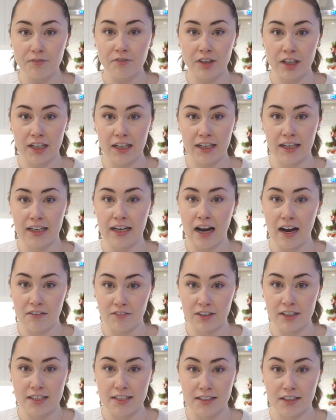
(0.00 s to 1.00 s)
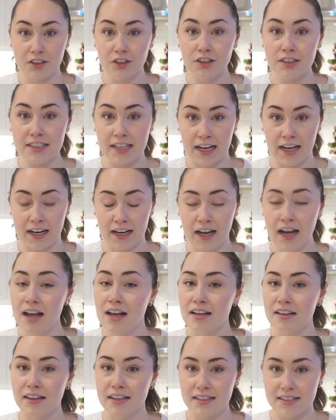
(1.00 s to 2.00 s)
feeding it every single day
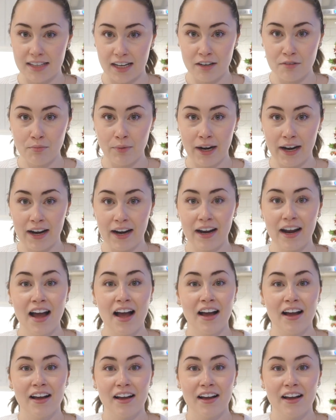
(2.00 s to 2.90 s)
the same way